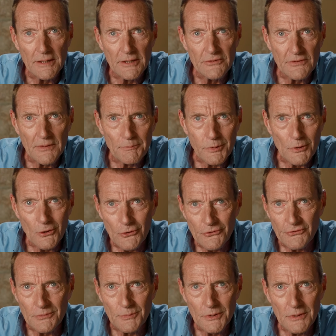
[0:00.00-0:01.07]
is a
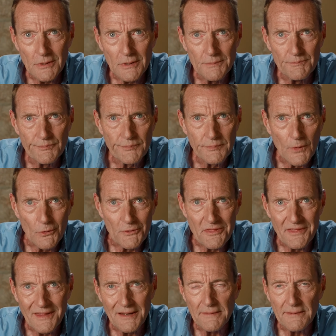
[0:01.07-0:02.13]
plausible,
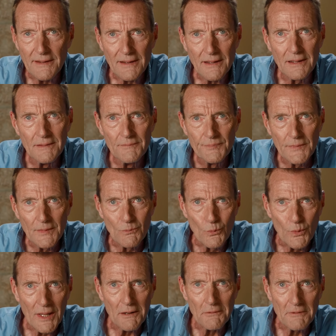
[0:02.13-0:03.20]
authentic,
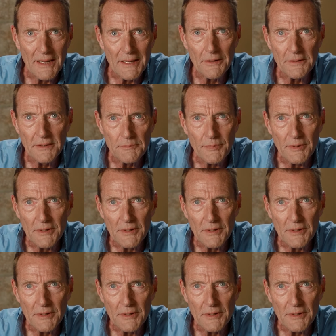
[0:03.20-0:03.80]
well-rounded